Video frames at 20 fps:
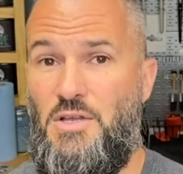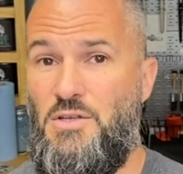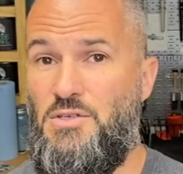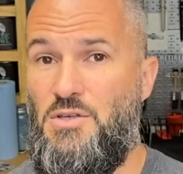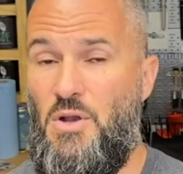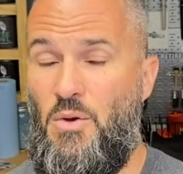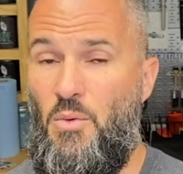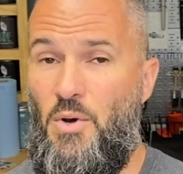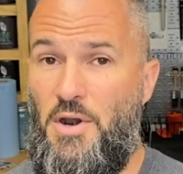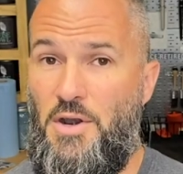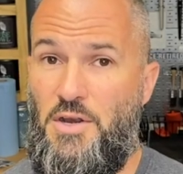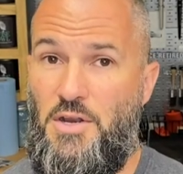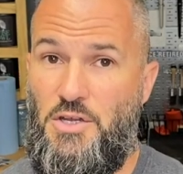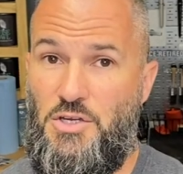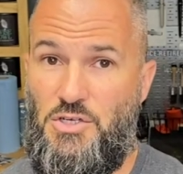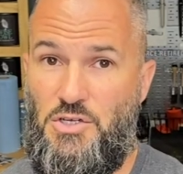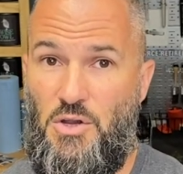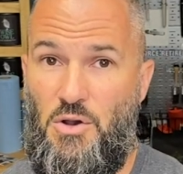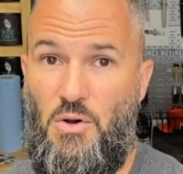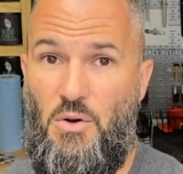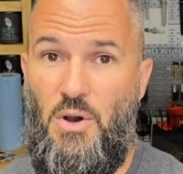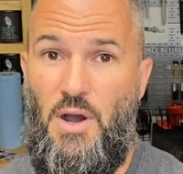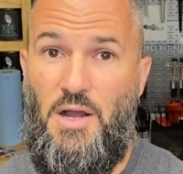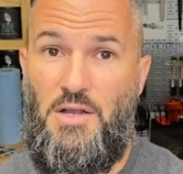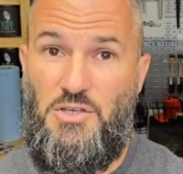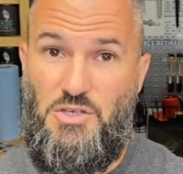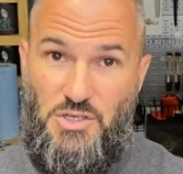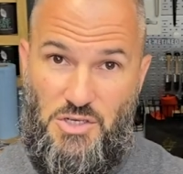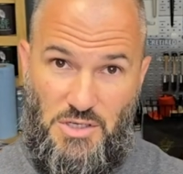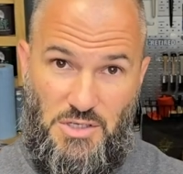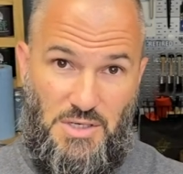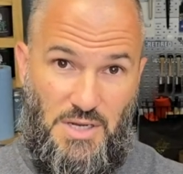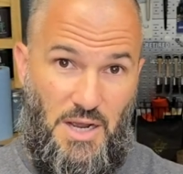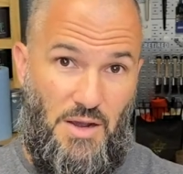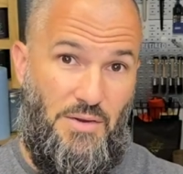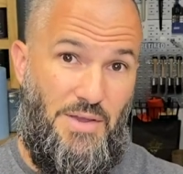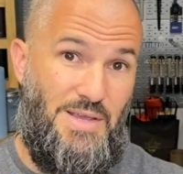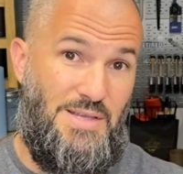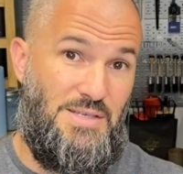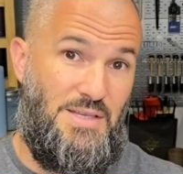So I wanted to show just
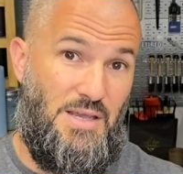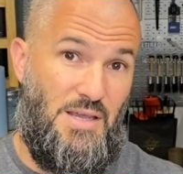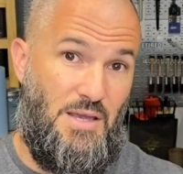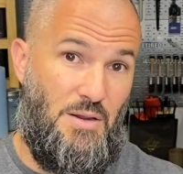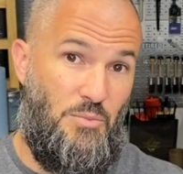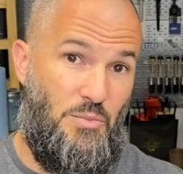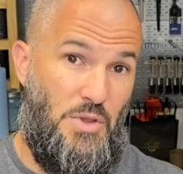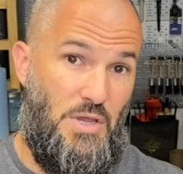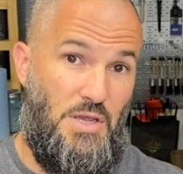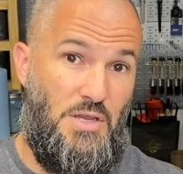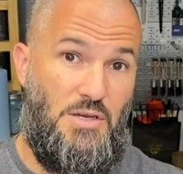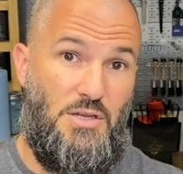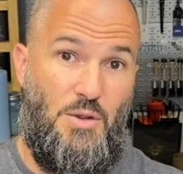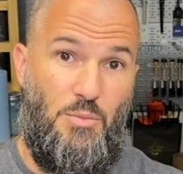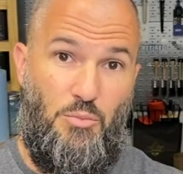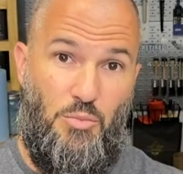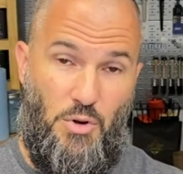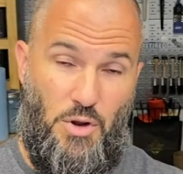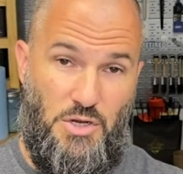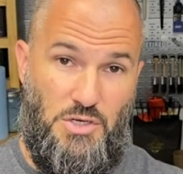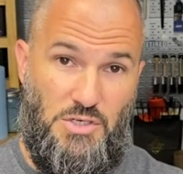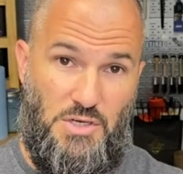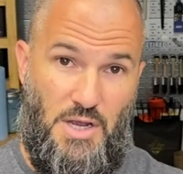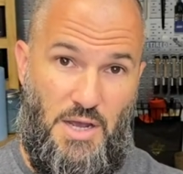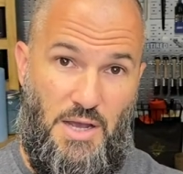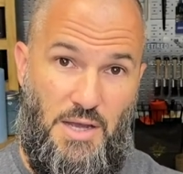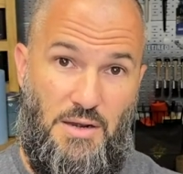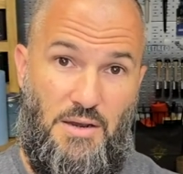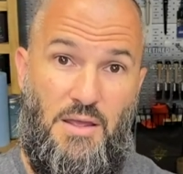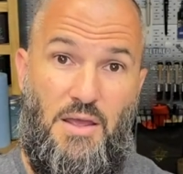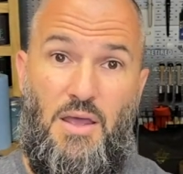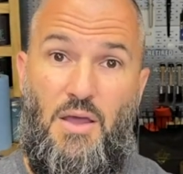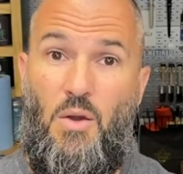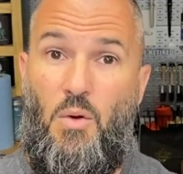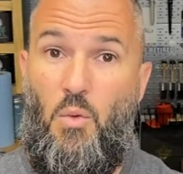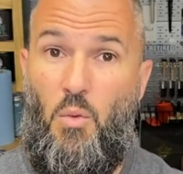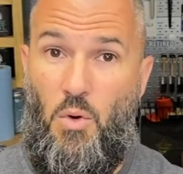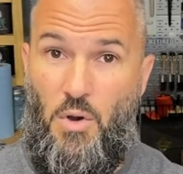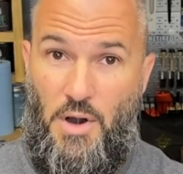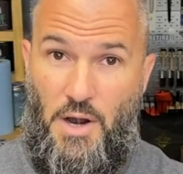how easy it can be to brush on
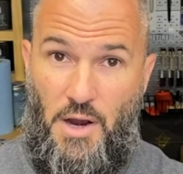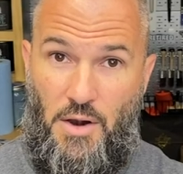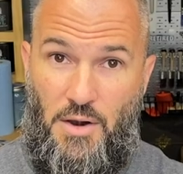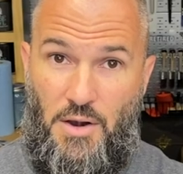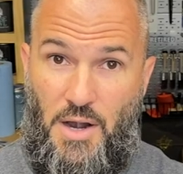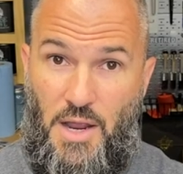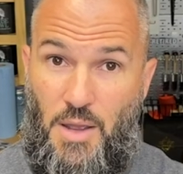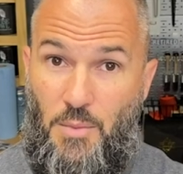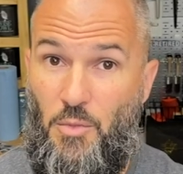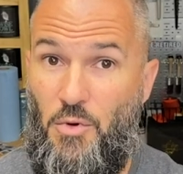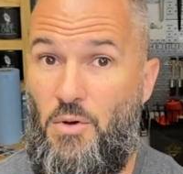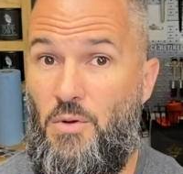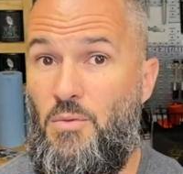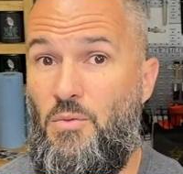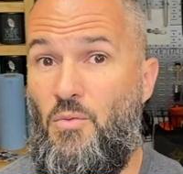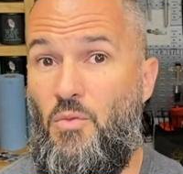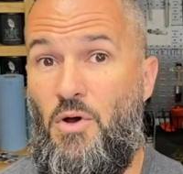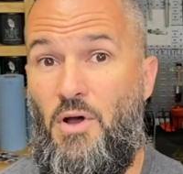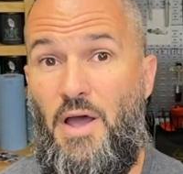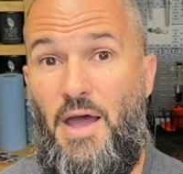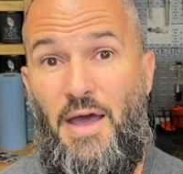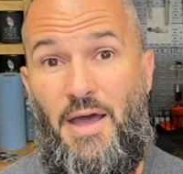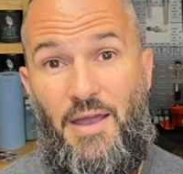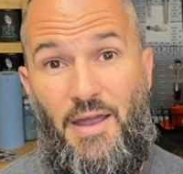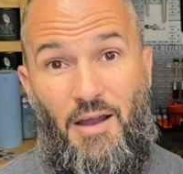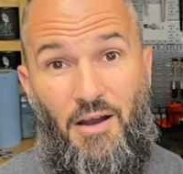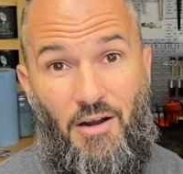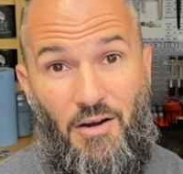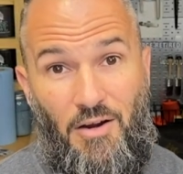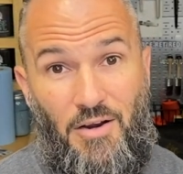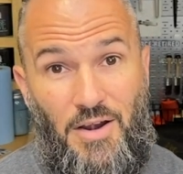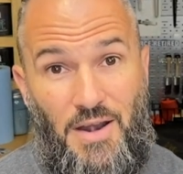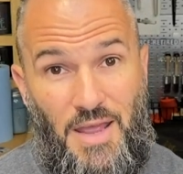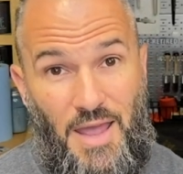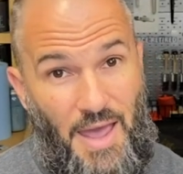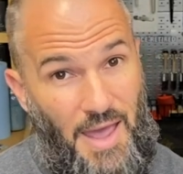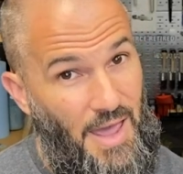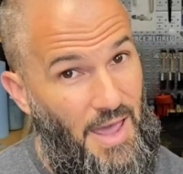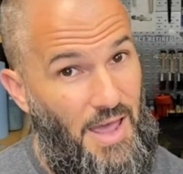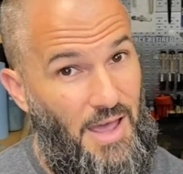One Hour Enamel. Well, I already
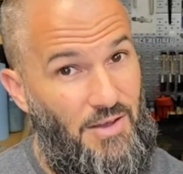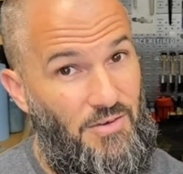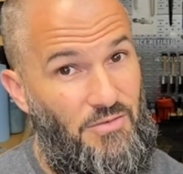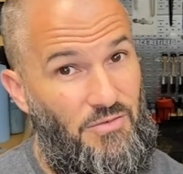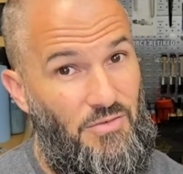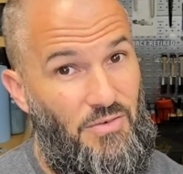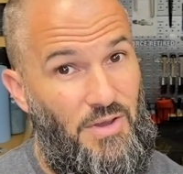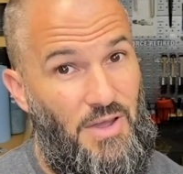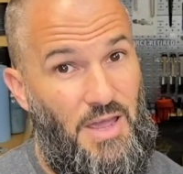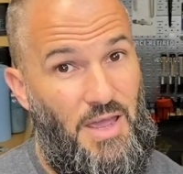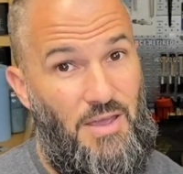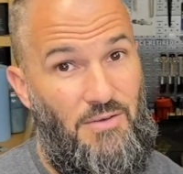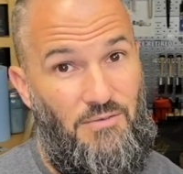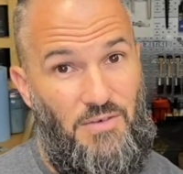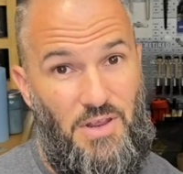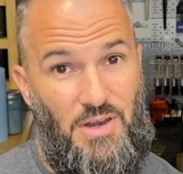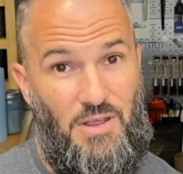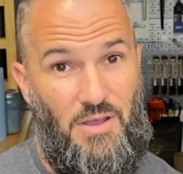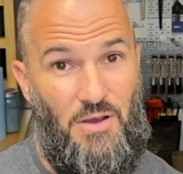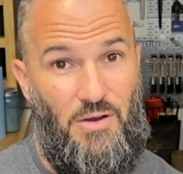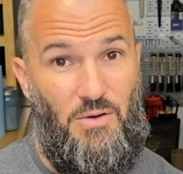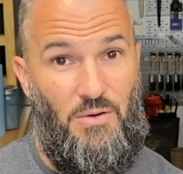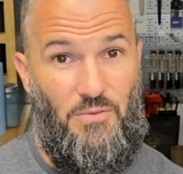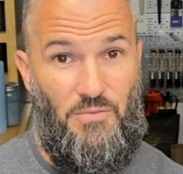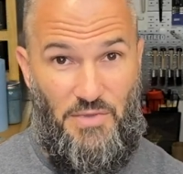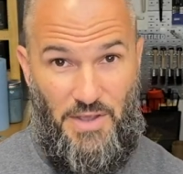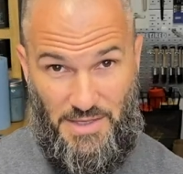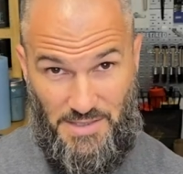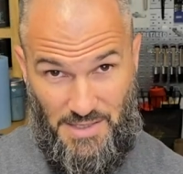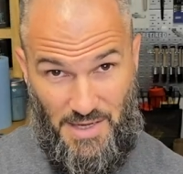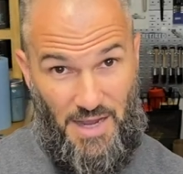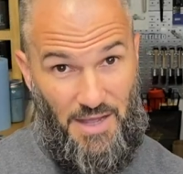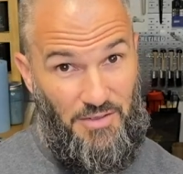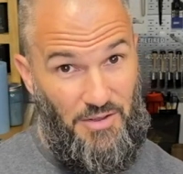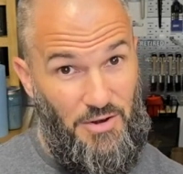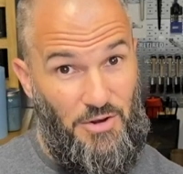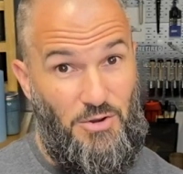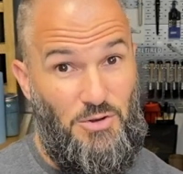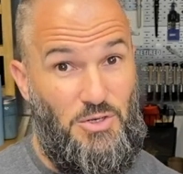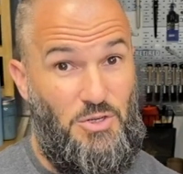have a video that's on
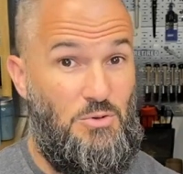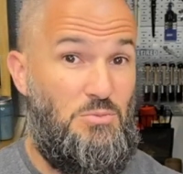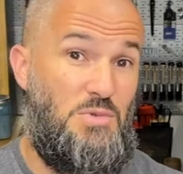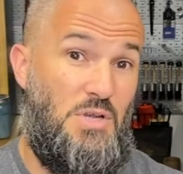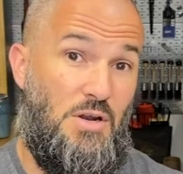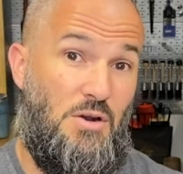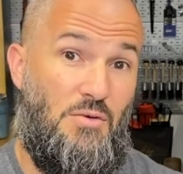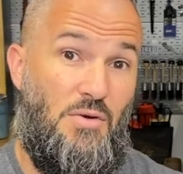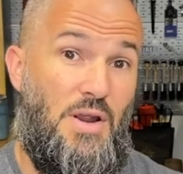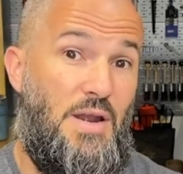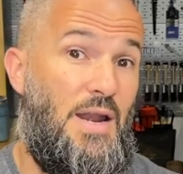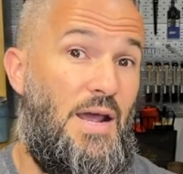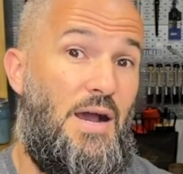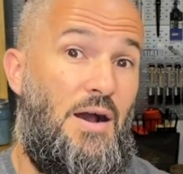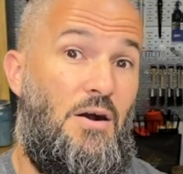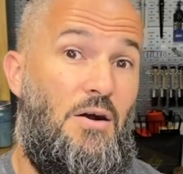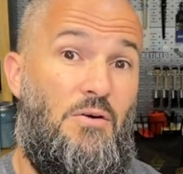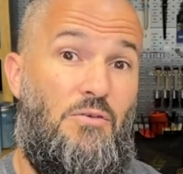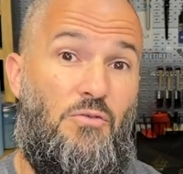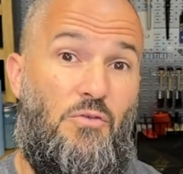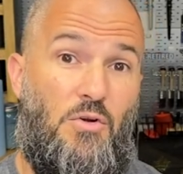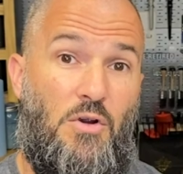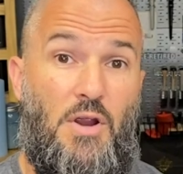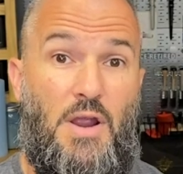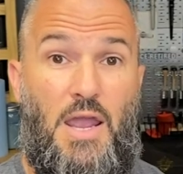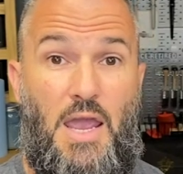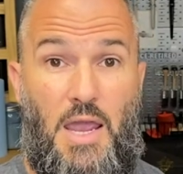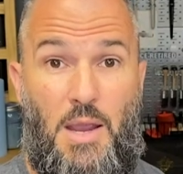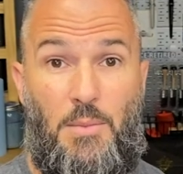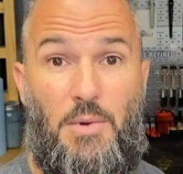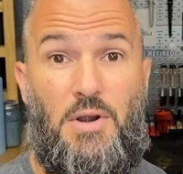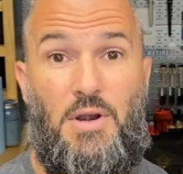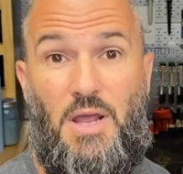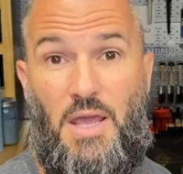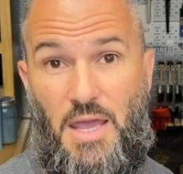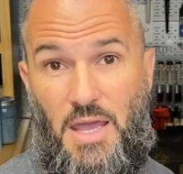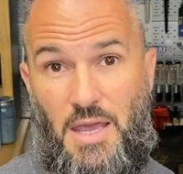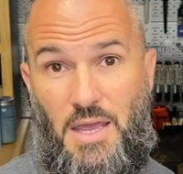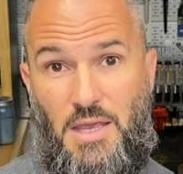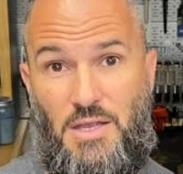our YouTube channel right now for a
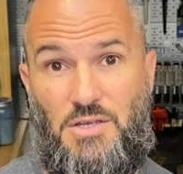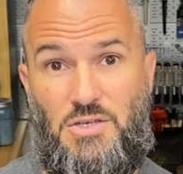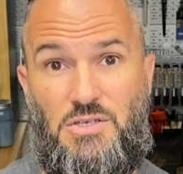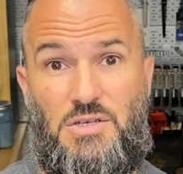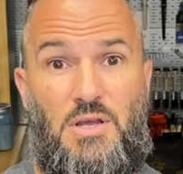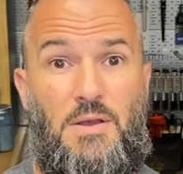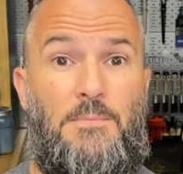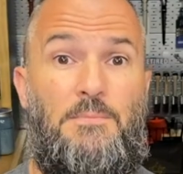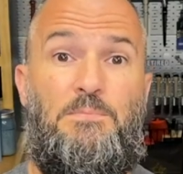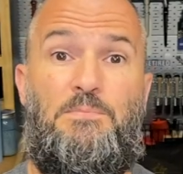hammered aged